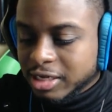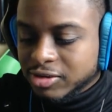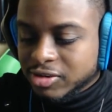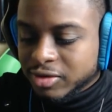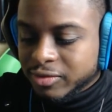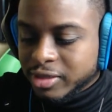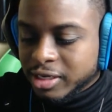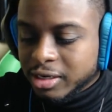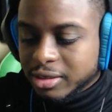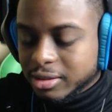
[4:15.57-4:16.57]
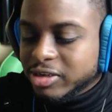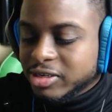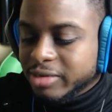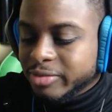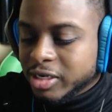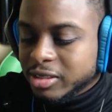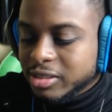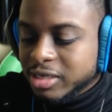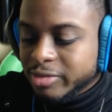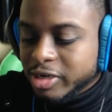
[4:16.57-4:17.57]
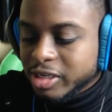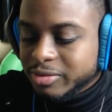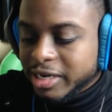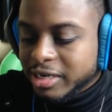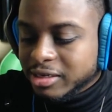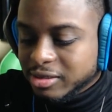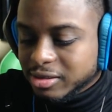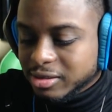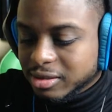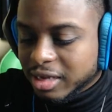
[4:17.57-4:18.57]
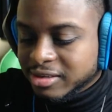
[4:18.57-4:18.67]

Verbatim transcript: He goes over there. About 10 minutes. 10 minutes pass.